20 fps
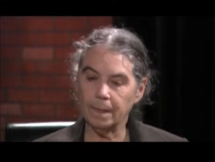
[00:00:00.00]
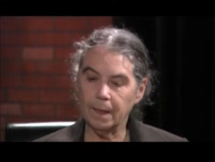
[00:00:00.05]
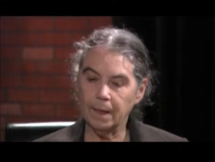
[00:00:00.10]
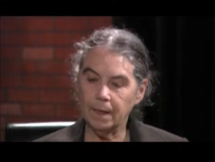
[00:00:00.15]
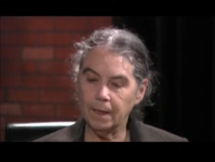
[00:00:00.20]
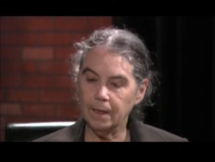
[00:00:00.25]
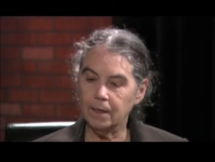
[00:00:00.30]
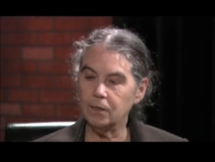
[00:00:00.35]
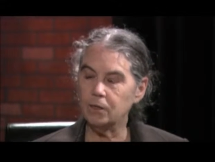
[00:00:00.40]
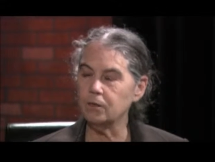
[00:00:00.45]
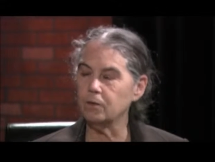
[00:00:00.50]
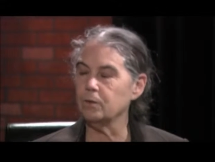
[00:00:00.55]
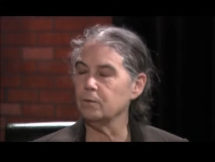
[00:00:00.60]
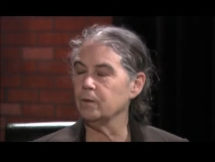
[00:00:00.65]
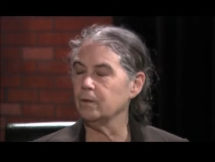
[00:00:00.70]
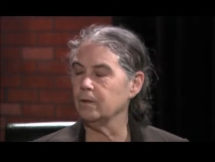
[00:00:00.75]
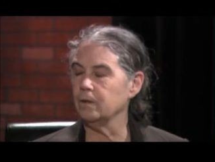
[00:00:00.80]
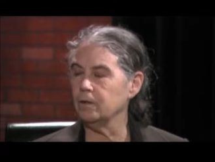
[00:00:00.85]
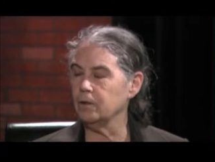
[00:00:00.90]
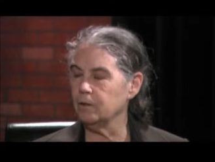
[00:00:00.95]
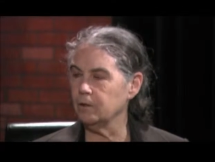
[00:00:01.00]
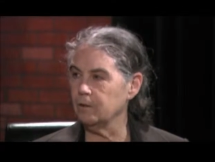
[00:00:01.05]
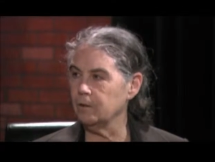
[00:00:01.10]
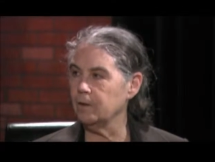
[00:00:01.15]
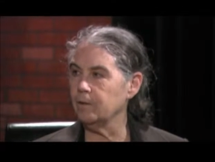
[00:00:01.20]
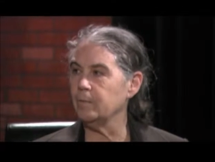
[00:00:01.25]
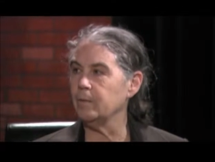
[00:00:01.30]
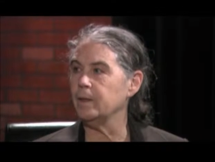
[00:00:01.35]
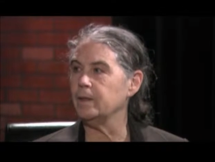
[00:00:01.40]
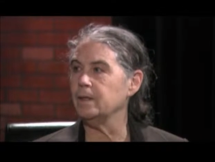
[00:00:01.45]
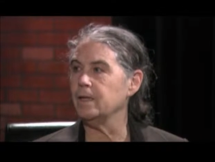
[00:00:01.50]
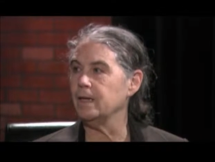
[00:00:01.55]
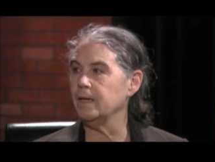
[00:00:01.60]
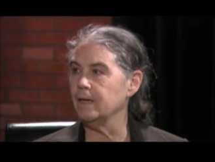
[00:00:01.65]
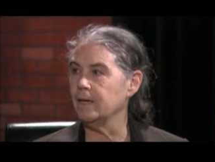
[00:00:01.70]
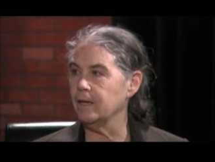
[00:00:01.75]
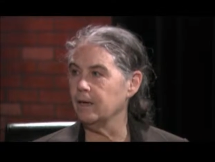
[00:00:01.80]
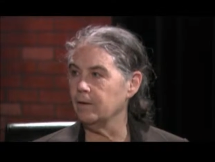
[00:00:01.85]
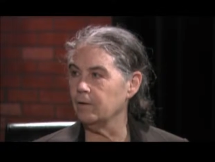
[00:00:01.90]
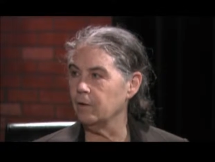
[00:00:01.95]
issues where their children have been
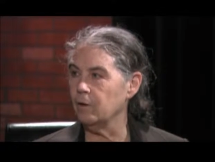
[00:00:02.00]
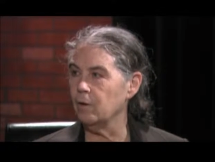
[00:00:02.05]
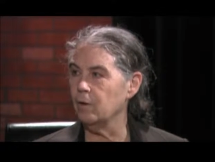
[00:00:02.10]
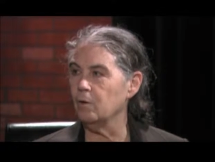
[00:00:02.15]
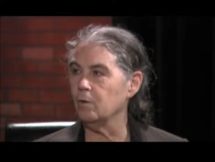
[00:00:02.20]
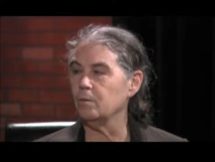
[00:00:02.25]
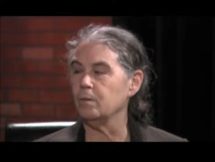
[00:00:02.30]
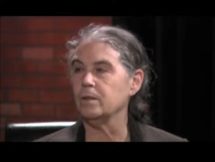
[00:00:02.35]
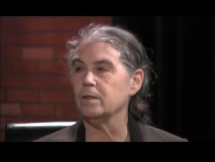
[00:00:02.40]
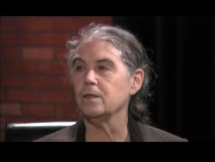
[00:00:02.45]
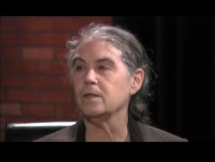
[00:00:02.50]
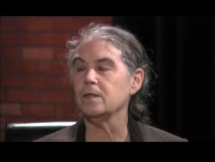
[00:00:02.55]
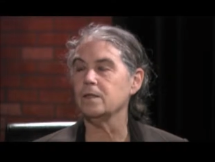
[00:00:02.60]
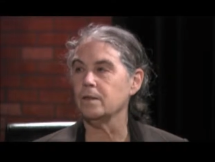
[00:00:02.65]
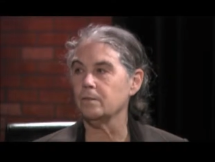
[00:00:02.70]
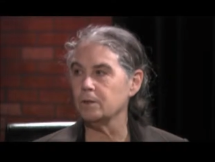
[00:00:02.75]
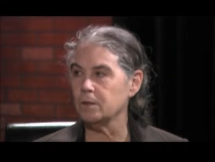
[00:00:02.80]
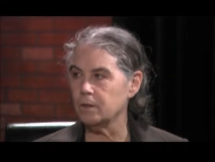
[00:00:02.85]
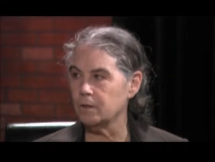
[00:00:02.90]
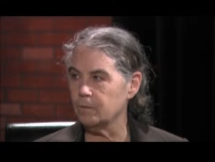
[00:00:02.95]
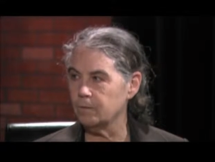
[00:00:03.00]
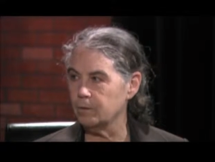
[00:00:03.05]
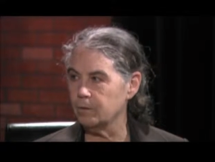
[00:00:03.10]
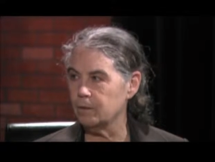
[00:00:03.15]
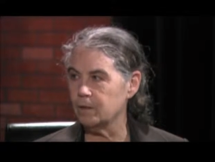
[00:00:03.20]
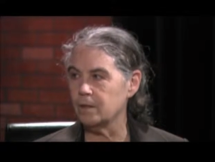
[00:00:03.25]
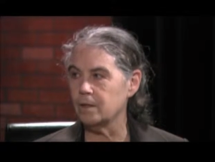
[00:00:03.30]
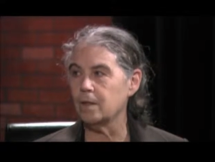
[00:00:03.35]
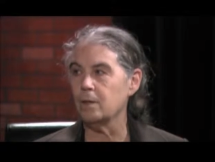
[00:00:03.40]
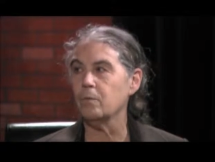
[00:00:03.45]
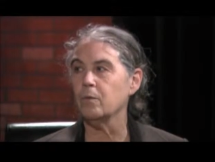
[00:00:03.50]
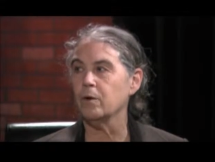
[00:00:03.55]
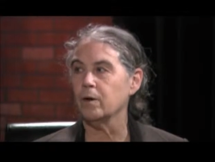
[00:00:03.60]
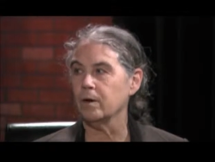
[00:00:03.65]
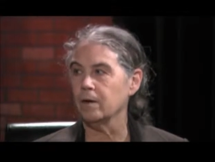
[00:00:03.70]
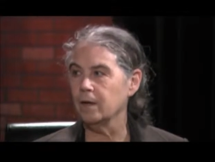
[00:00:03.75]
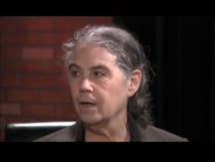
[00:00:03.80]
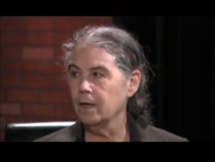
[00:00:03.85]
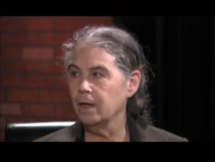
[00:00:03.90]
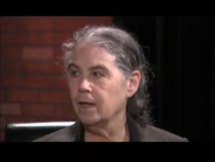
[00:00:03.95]
taken out of the home, there's substance abuse somewhere
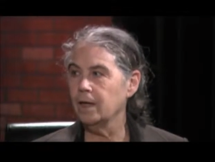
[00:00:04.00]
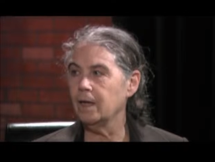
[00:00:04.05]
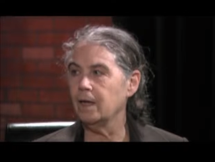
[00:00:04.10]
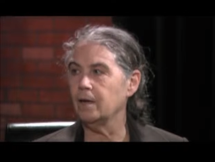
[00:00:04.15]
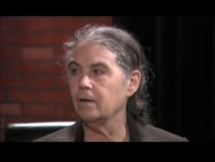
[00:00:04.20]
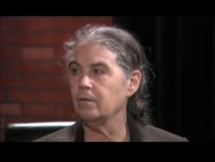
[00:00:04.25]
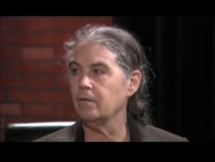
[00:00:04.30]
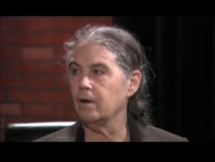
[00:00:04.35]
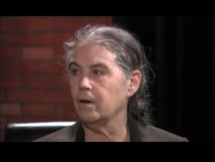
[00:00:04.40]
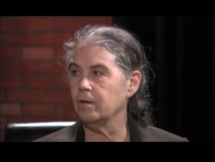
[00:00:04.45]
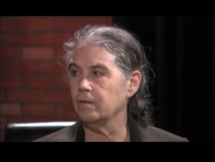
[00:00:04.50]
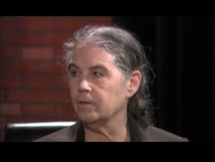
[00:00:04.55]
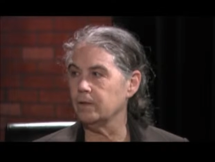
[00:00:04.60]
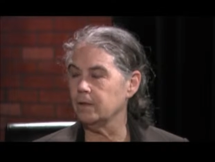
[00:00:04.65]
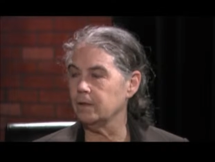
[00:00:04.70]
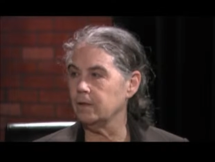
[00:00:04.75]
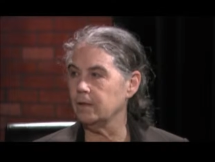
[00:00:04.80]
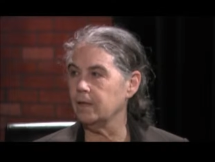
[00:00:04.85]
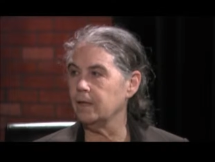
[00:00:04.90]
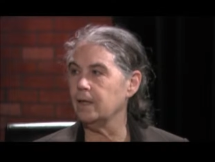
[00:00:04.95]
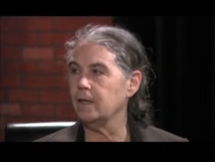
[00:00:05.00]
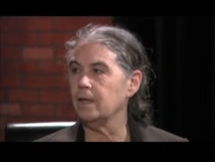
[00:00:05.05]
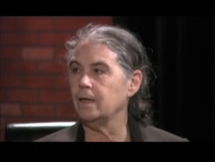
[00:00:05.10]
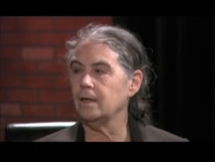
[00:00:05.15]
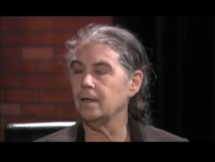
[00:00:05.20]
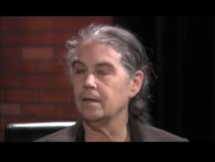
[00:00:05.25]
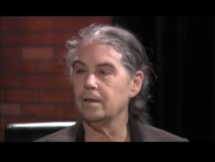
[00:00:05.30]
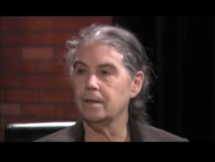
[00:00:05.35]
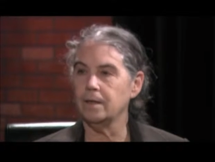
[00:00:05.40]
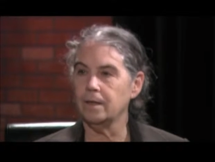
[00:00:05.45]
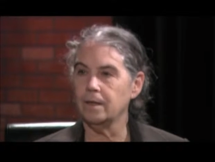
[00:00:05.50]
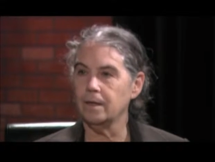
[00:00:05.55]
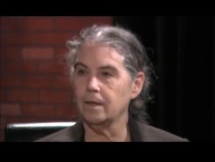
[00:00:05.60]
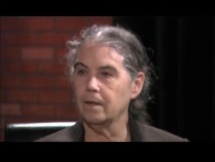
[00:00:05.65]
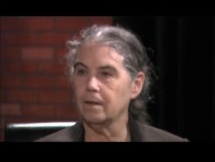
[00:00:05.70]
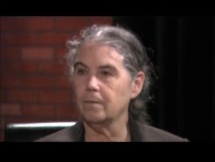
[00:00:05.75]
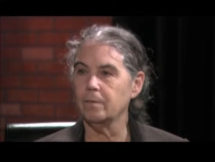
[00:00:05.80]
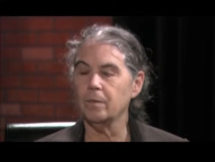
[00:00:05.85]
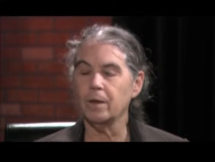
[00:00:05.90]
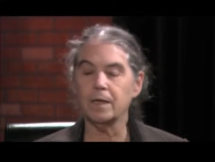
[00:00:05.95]
involved in the,
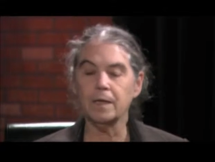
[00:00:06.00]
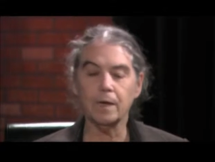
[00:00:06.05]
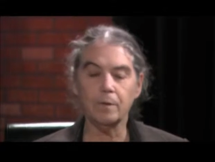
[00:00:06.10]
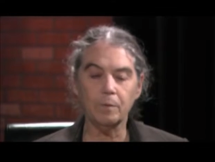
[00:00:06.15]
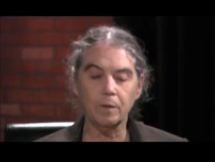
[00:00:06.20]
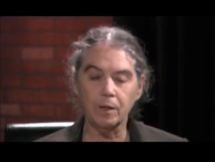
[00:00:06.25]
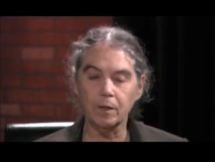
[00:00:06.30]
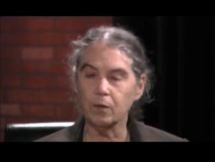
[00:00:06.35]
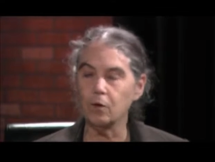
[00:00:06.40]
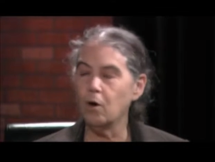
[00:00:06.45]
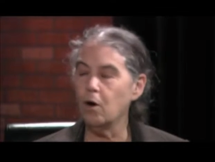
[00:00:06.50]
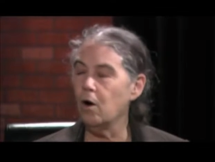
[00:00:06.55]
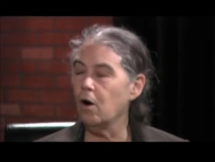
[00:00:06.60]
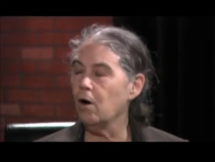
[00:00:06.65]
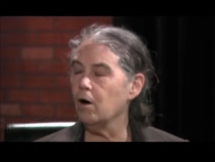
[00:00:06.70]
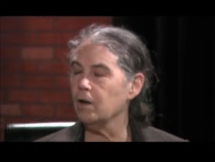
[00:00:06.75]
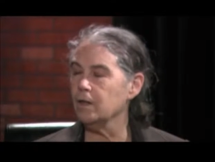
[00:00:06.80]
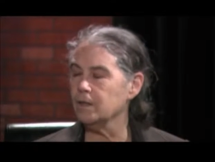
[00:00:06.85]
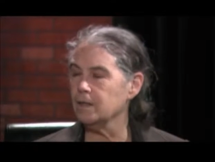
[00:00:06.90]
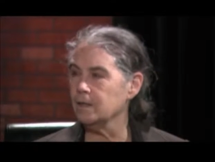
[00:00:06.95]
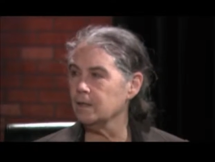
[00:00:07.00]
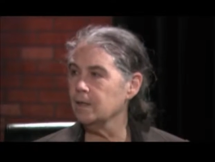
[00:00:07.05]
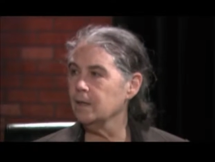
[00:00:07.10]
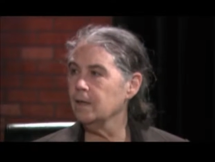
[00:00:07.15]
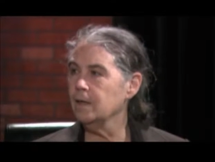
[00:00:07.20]
it might not be the cause,